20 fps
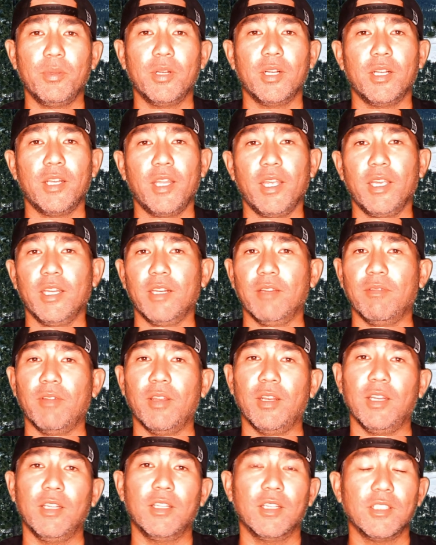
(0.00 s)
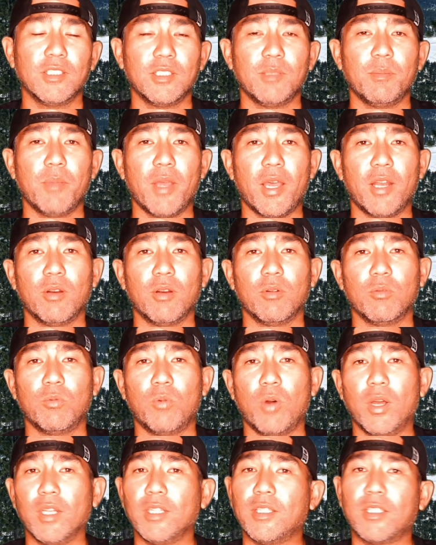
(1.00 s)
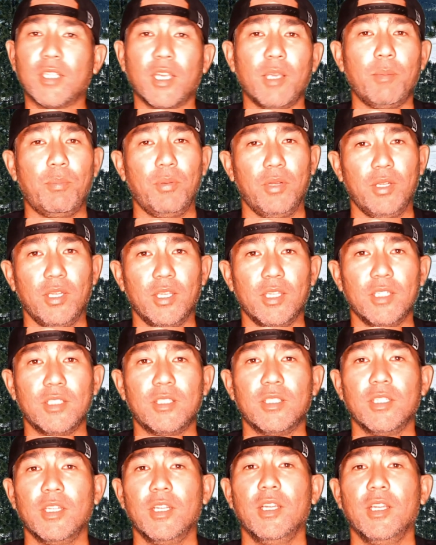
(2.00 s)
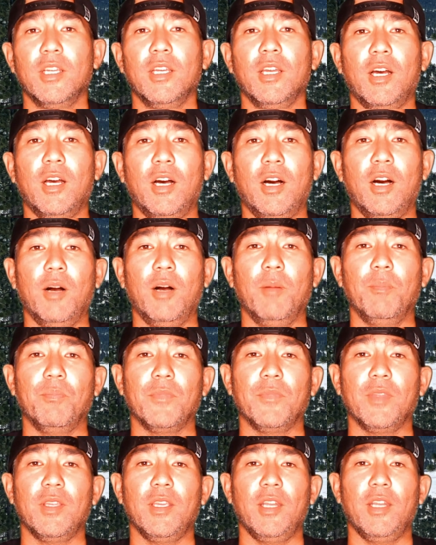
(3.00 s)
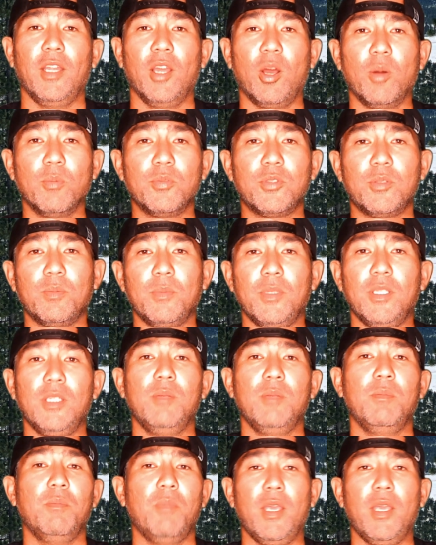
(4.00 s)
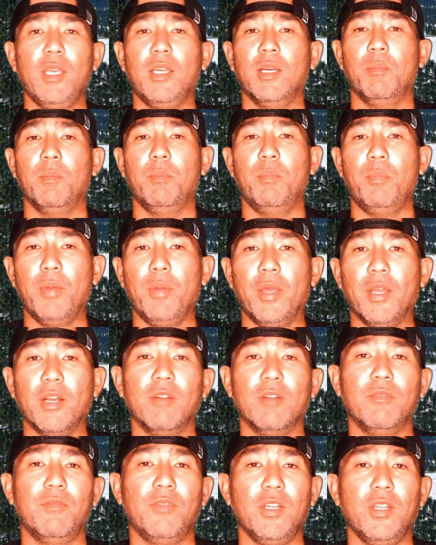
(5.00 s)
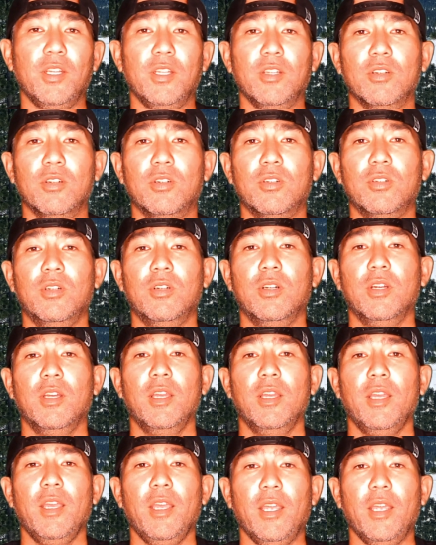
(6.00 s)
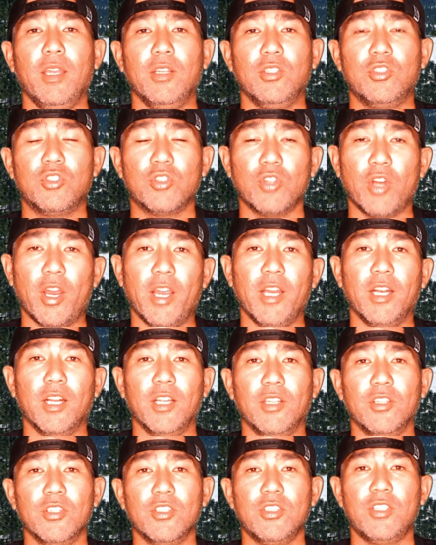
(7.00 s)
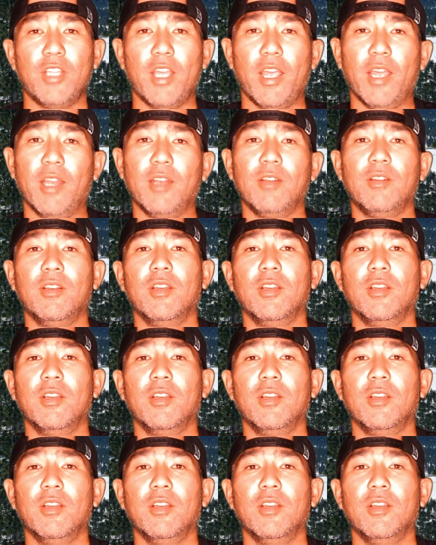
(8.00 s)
negative, and it doesn't matter what type it is. It helps me make a better video and try and understand